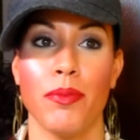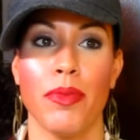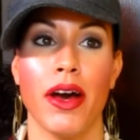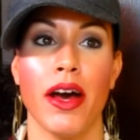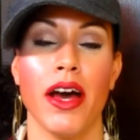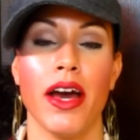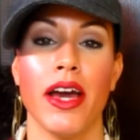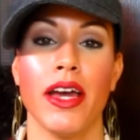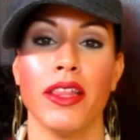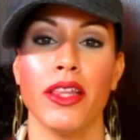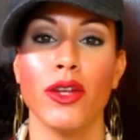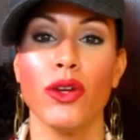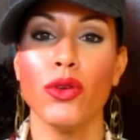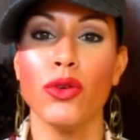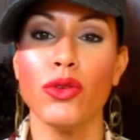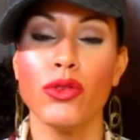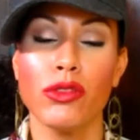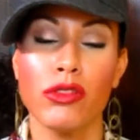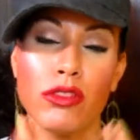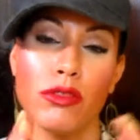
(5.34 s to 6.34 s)
my
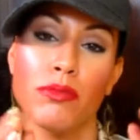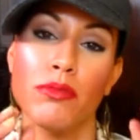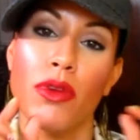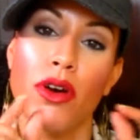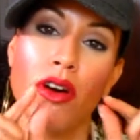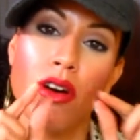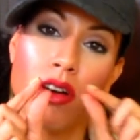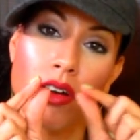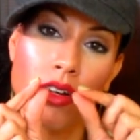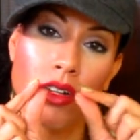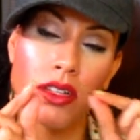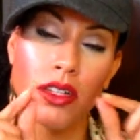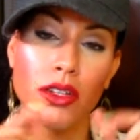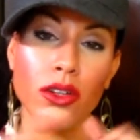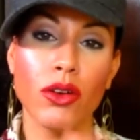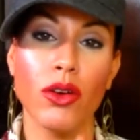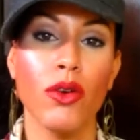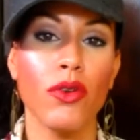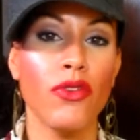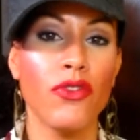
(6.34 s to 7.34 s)
little
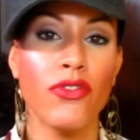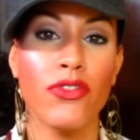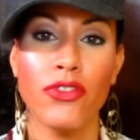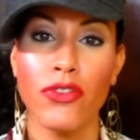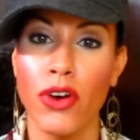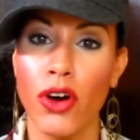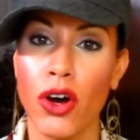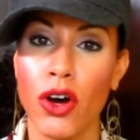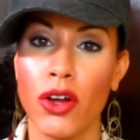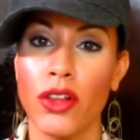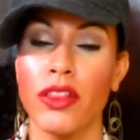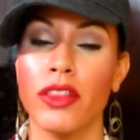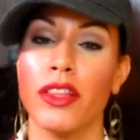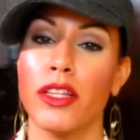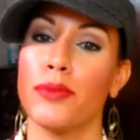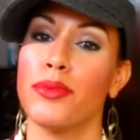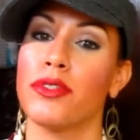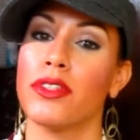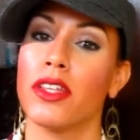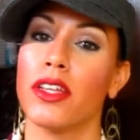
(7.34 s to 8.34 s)
small fall
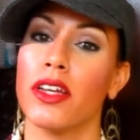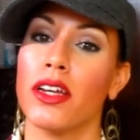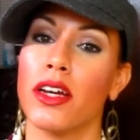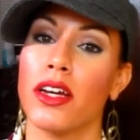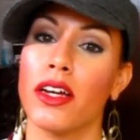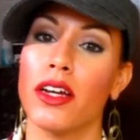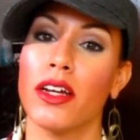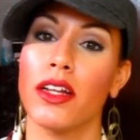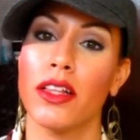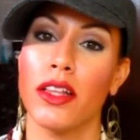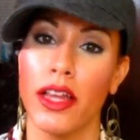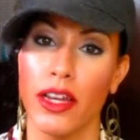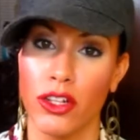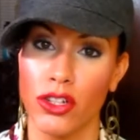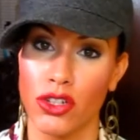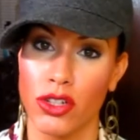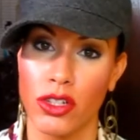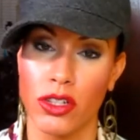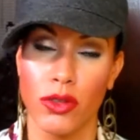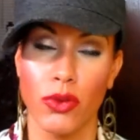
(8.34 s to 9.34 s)
lipstick
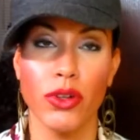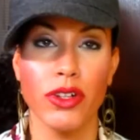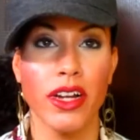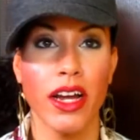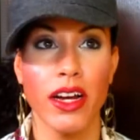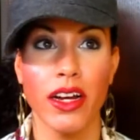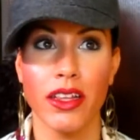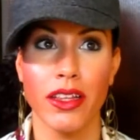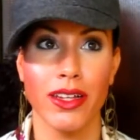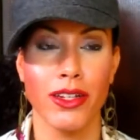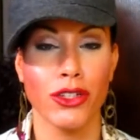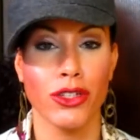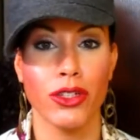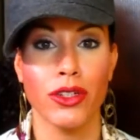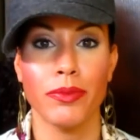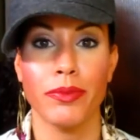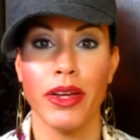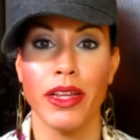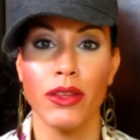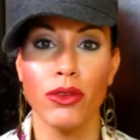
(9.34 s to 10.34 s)
collection, or not
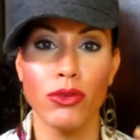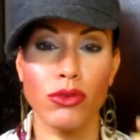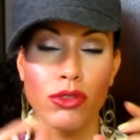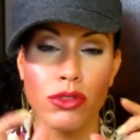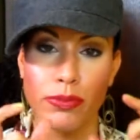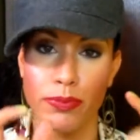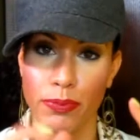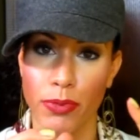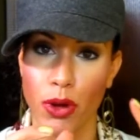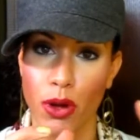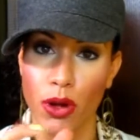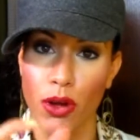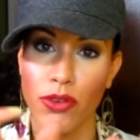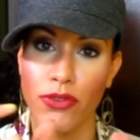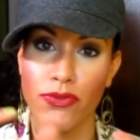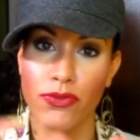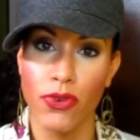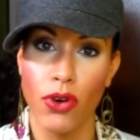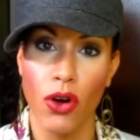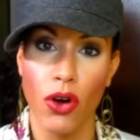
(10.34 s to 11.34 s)
collection, my little small
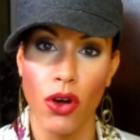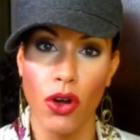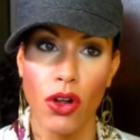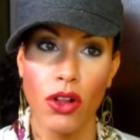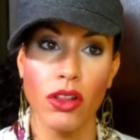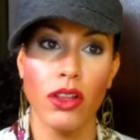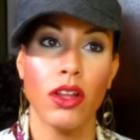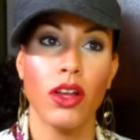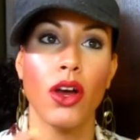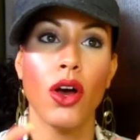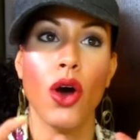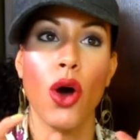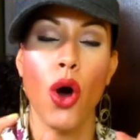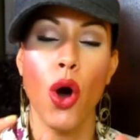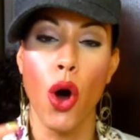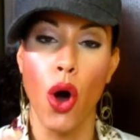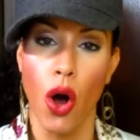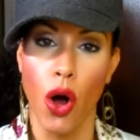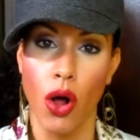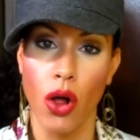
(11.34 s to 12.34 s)
fall
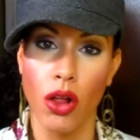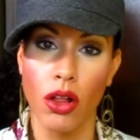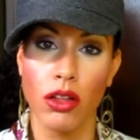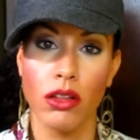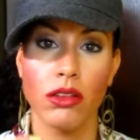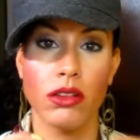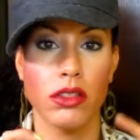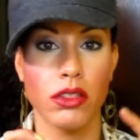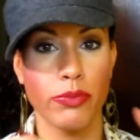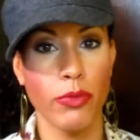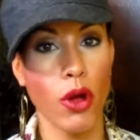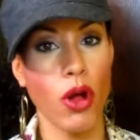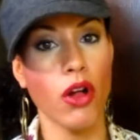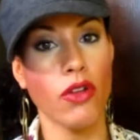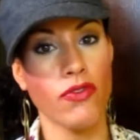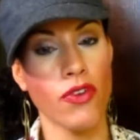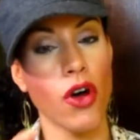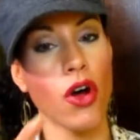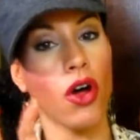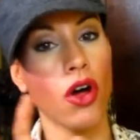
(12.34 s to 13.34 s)
haul.
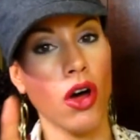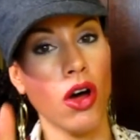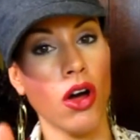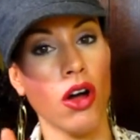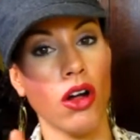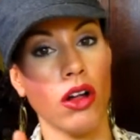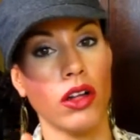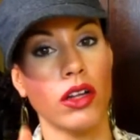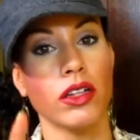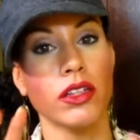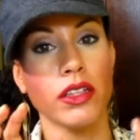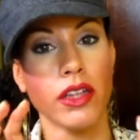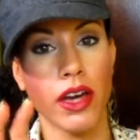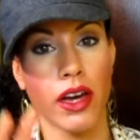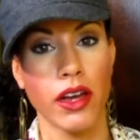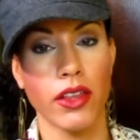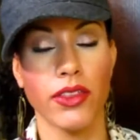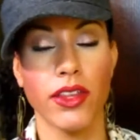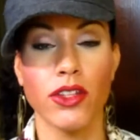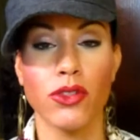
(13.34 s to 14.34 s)

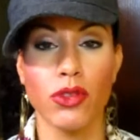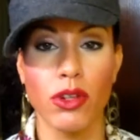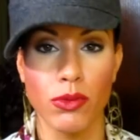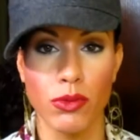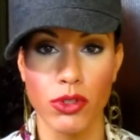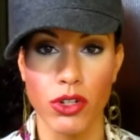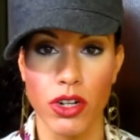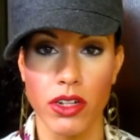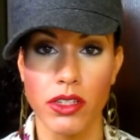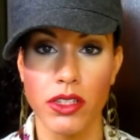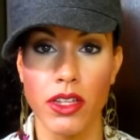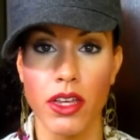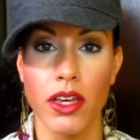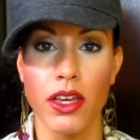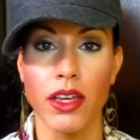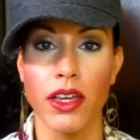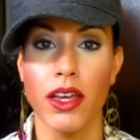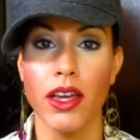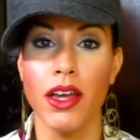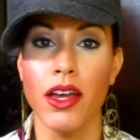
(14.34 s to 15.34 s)
Yeah, that's what I'm trying to
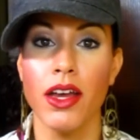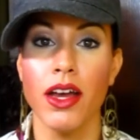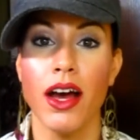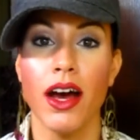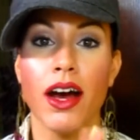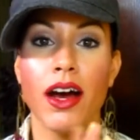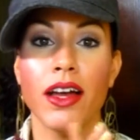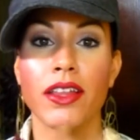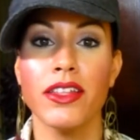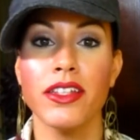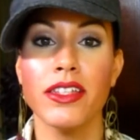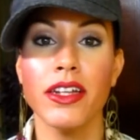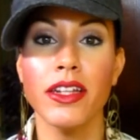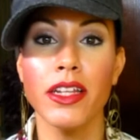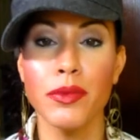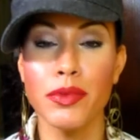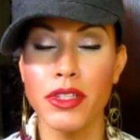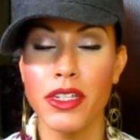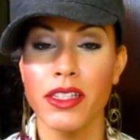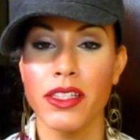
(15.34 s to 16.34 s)
say. These are
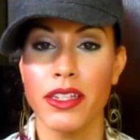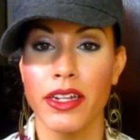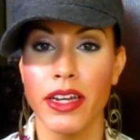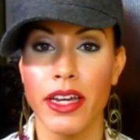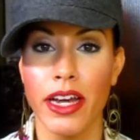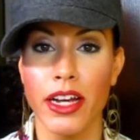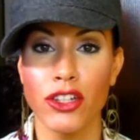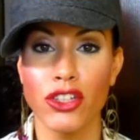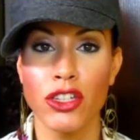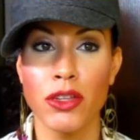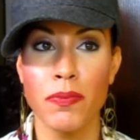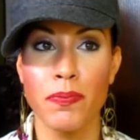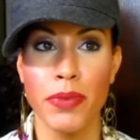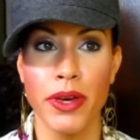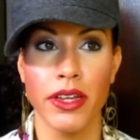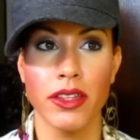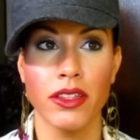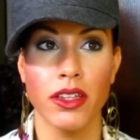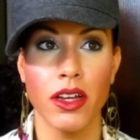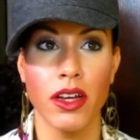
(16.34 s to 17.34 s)
lipsticks that I actually
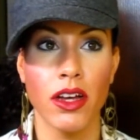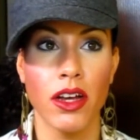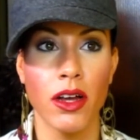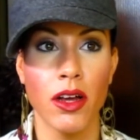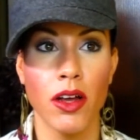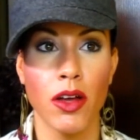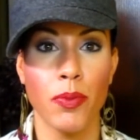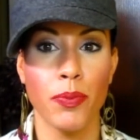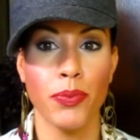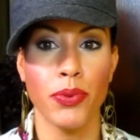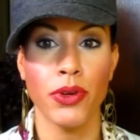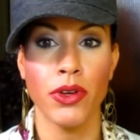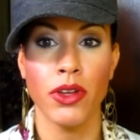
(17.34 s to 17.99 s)
picked up